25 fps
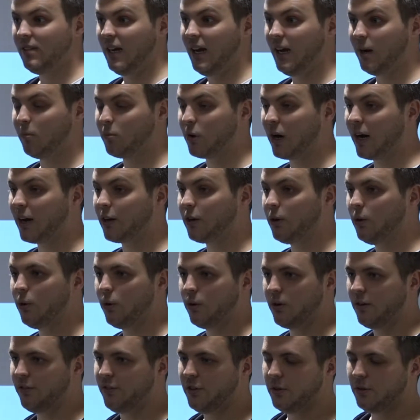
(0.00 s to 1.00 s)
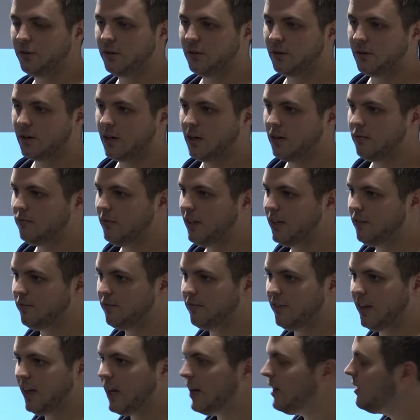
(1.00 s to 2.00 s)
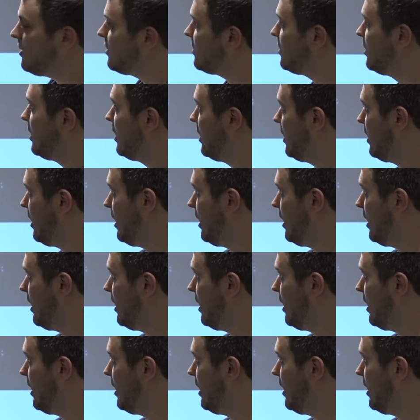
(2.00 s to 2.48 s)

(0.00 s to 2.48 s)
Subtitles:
in Umbraco, or if you're in V8,